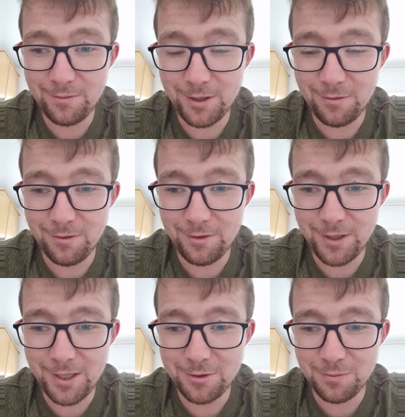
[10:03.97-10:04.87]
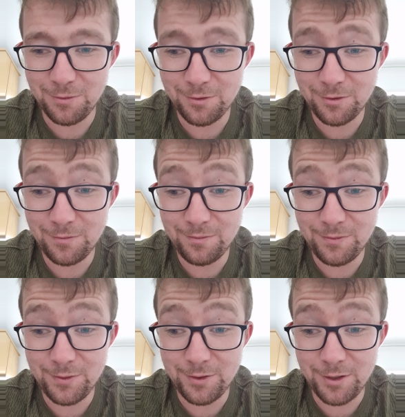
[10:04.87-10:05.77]
That was dangerous, but
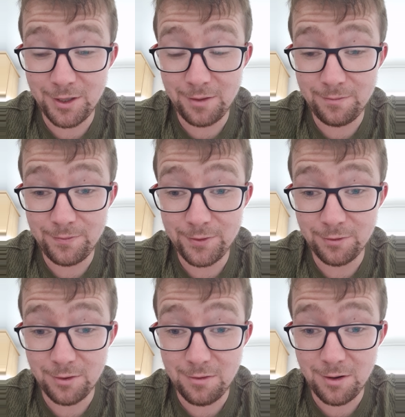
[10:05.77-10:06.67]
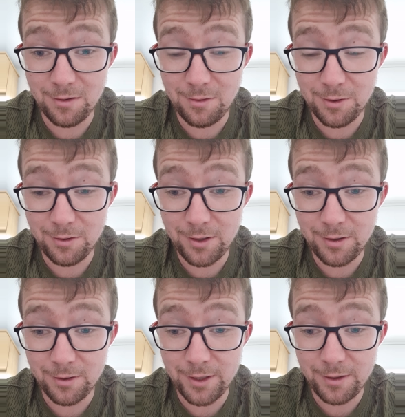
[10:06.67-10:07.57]
Tyrone got over the line.
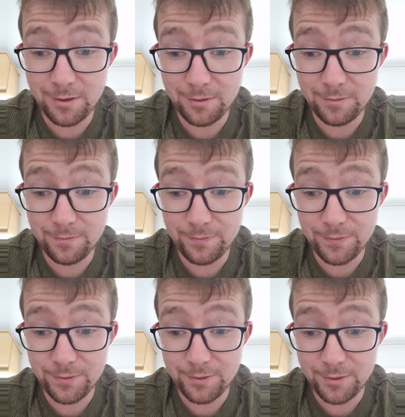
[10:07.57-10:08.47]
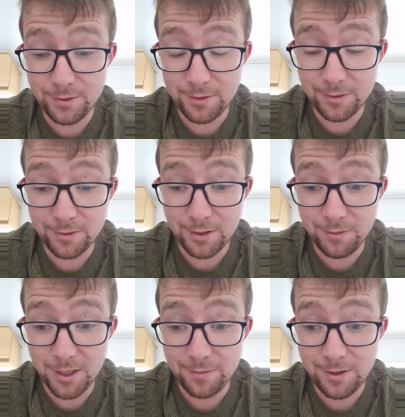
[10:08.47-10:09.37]
I think they
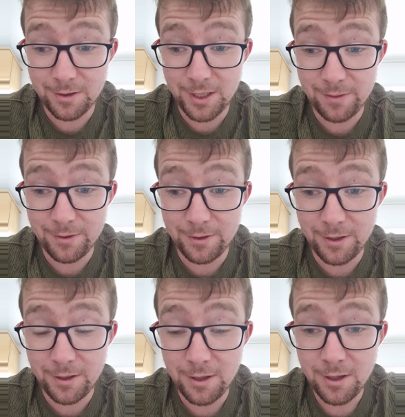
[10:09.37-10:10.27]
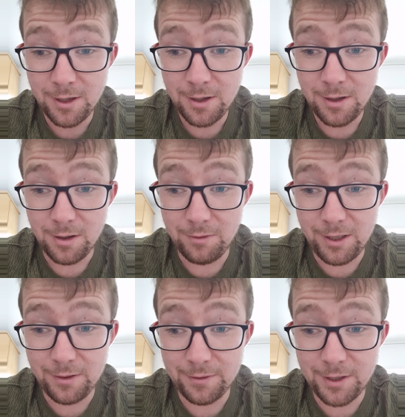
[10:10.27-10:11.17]
were the better team today. A well
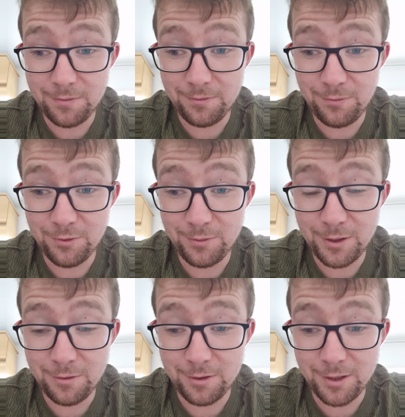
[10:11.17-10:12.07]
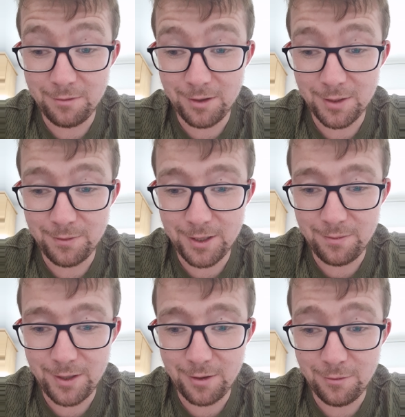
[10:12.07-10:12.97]
deserved win for them now, and they go on to play
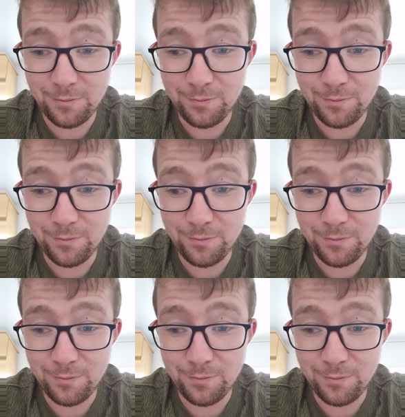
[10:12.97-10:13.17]
Mayo.